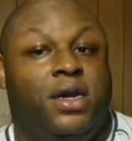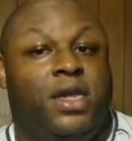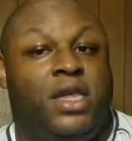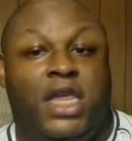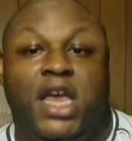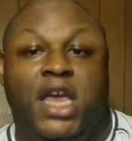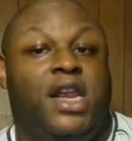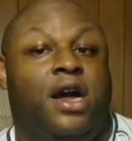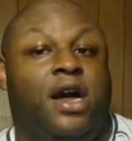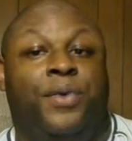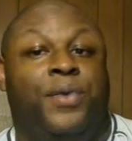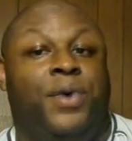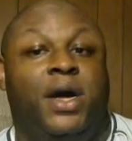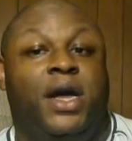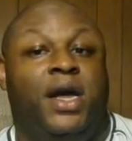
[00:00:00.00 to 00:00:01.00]
You know
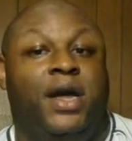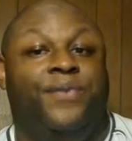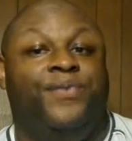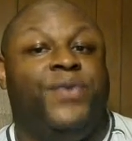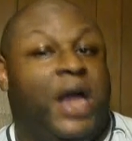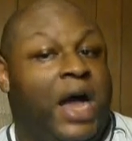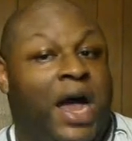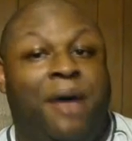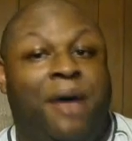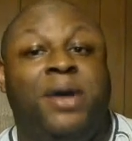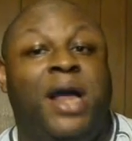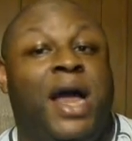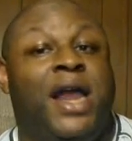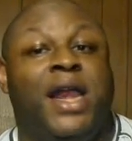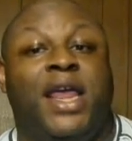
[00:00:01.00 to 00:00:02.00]
what? I'm
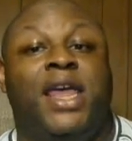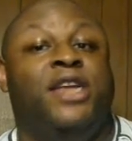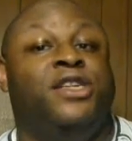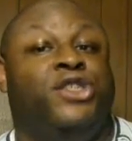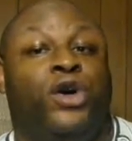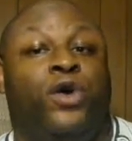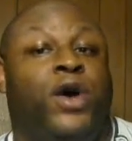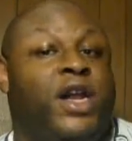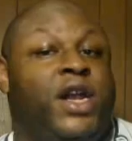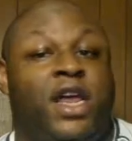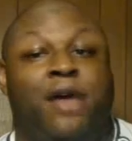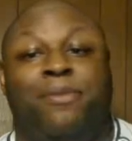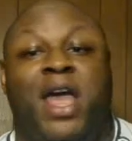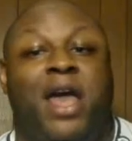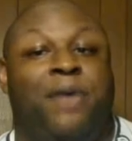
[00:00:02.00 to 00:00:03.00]
kind of enjoying
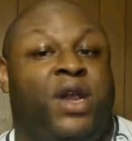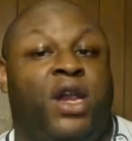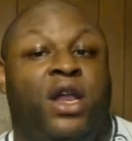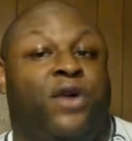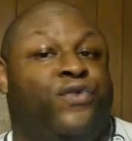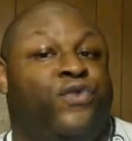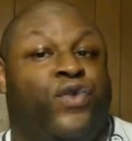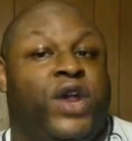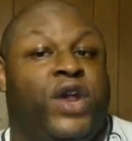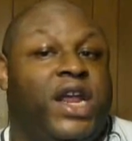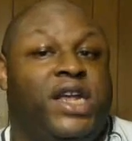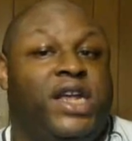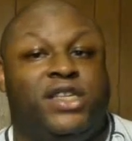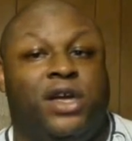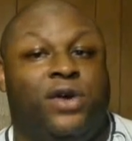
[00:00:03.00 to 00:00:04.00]
him having little
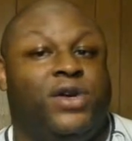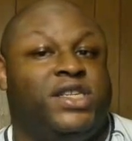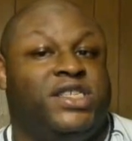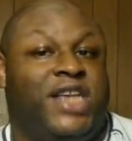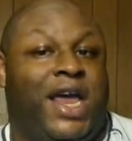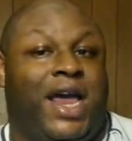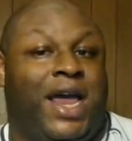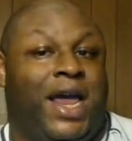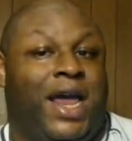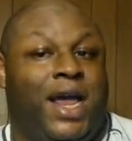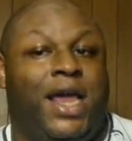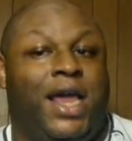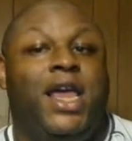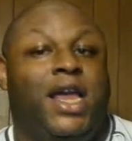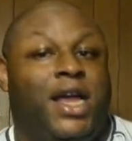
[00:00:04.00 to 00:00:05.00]
friends on the
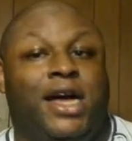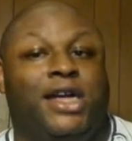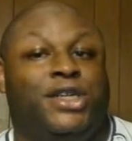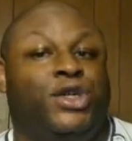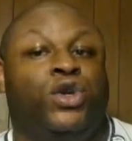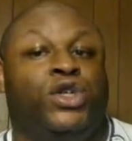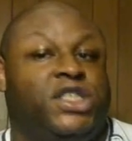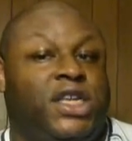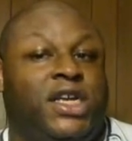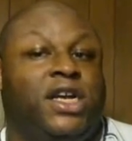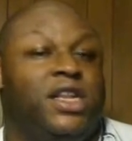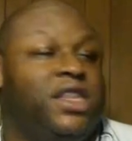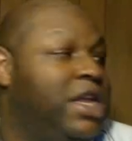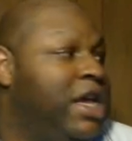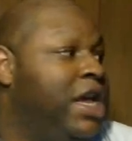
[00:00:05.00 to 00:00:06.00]
side. Because you
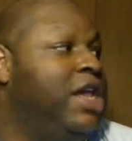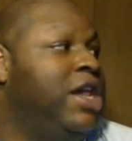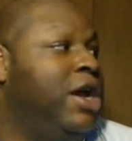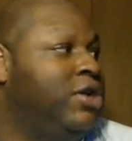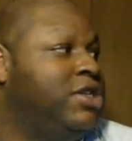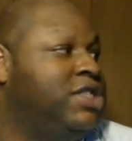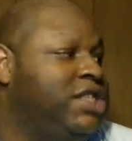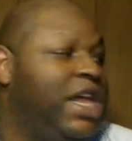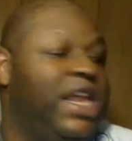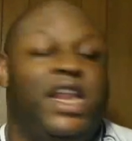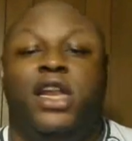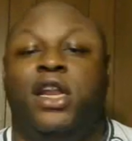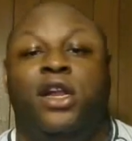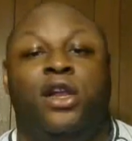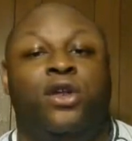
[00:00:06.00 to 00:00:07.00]
still, in your silly
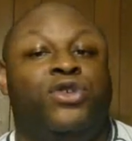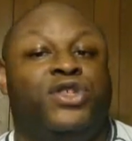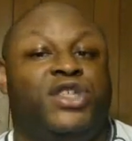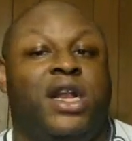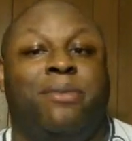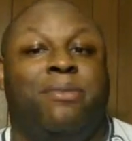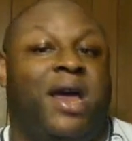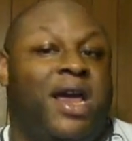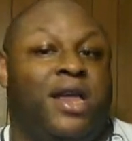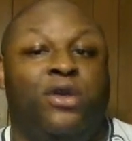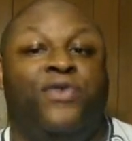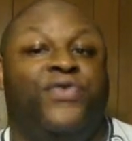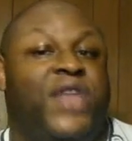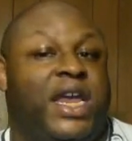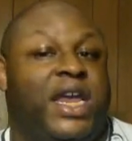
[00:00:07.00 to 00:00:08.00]
delusion of mind,
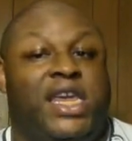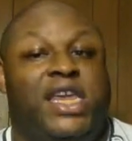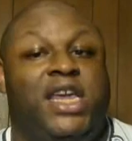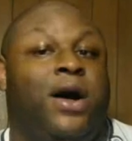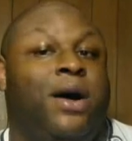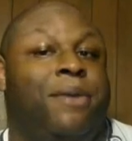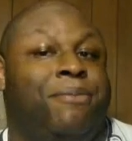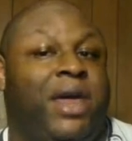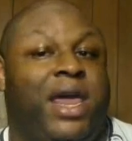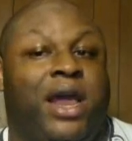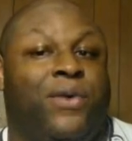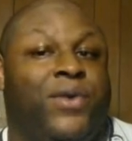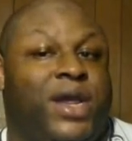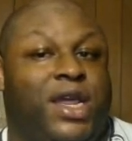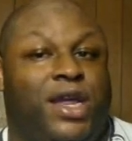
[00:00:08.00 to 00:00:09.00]
you think he going to
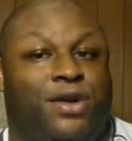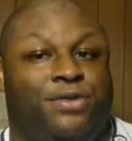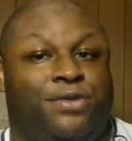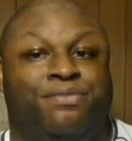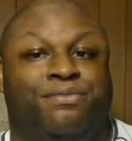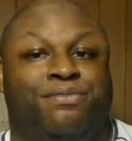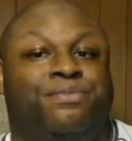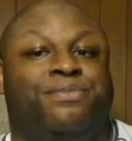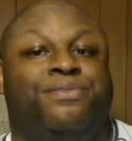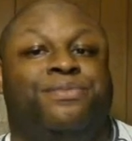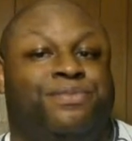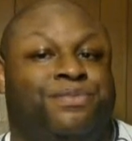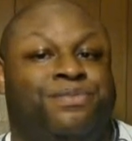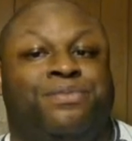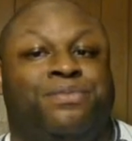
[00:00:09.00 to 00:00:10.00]
marry
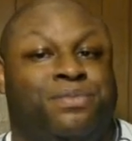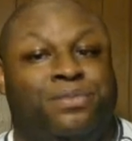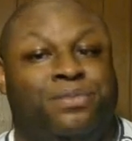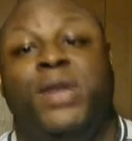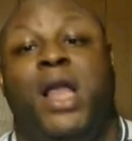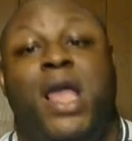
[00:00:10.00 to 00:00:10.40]
you.